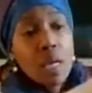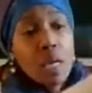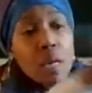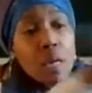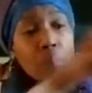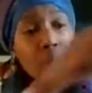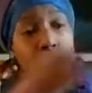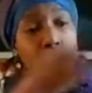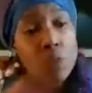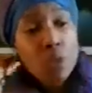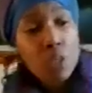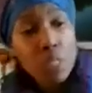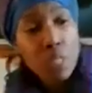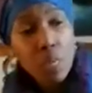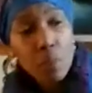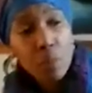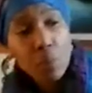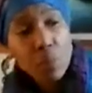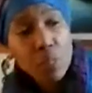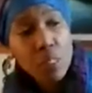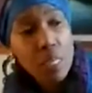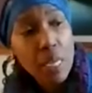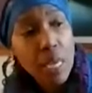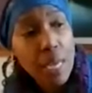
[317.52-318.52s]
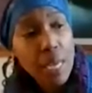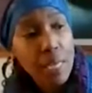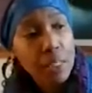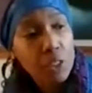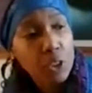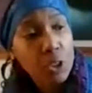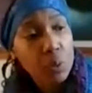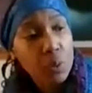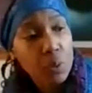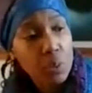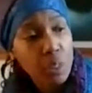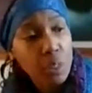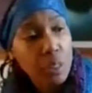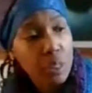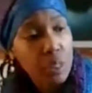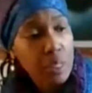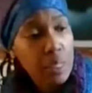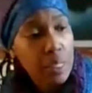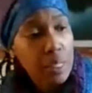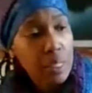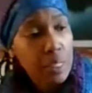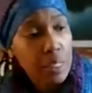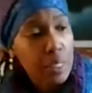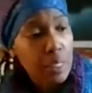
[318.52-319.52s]
Imhotep was actually
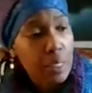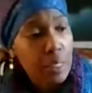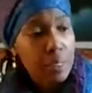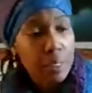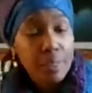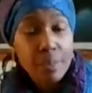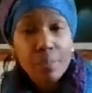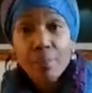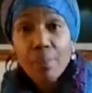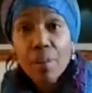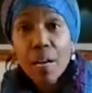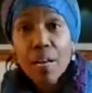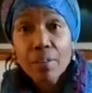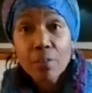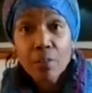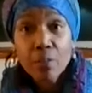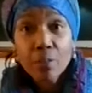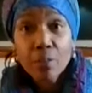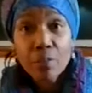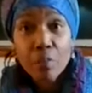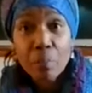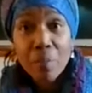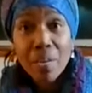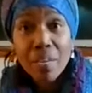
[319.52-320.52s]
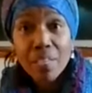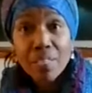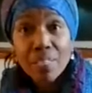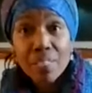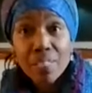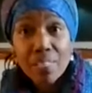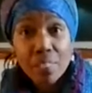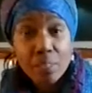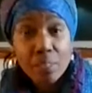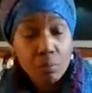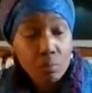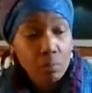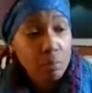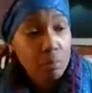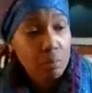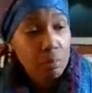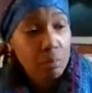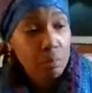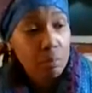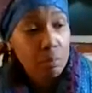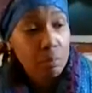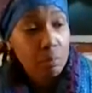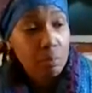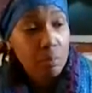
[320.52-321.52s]
the father of medicine,
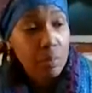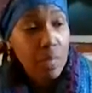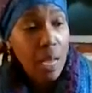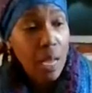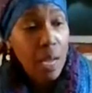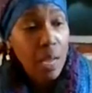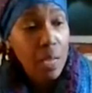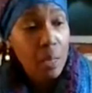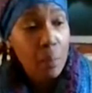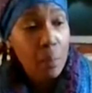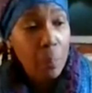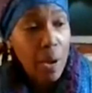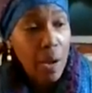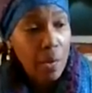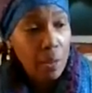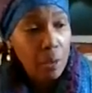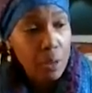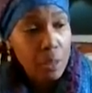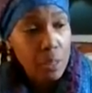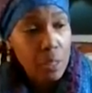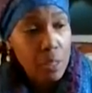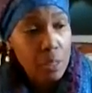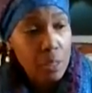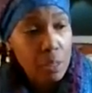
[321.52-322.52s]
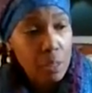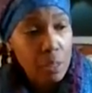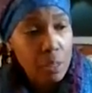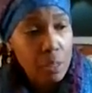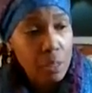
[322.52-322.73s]
not Hippocrates.